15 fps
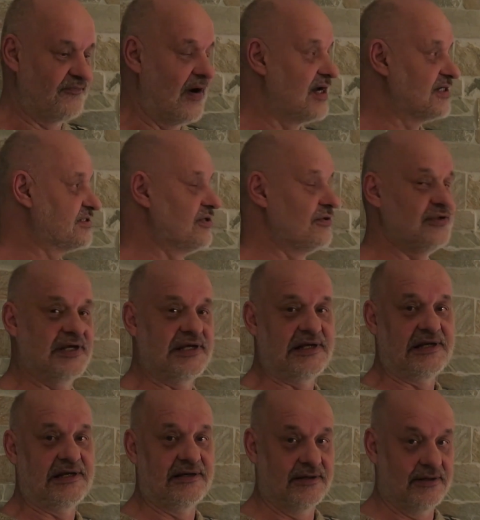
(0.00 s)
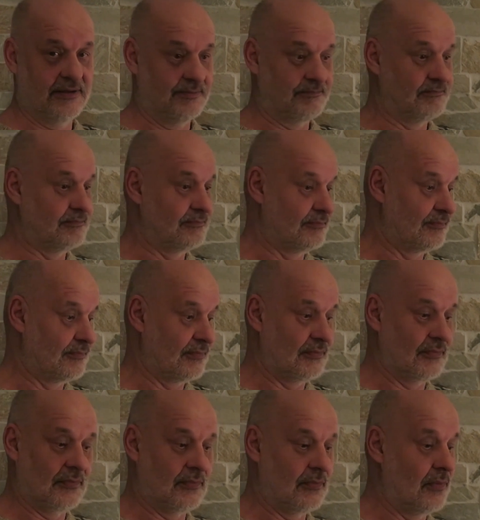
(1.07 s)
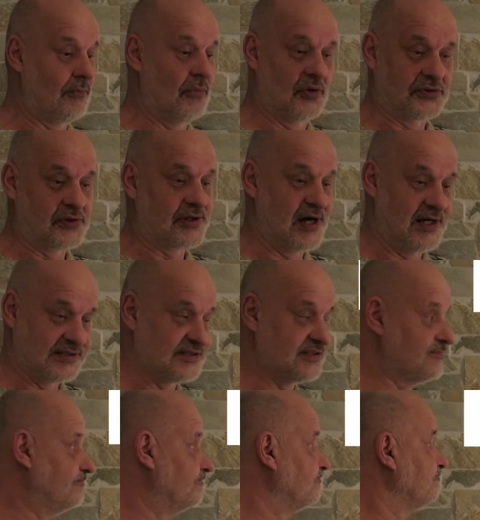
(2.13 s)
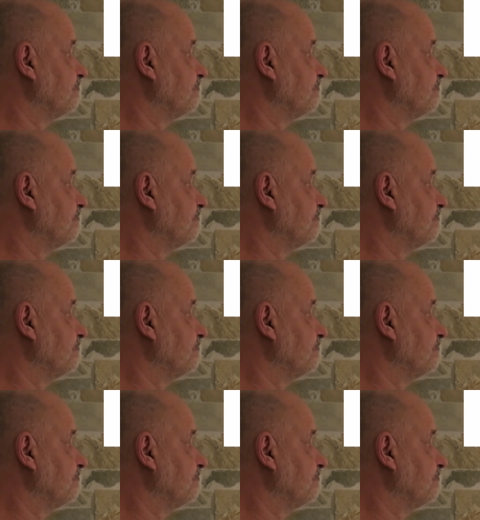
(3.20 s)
faster the motor runs.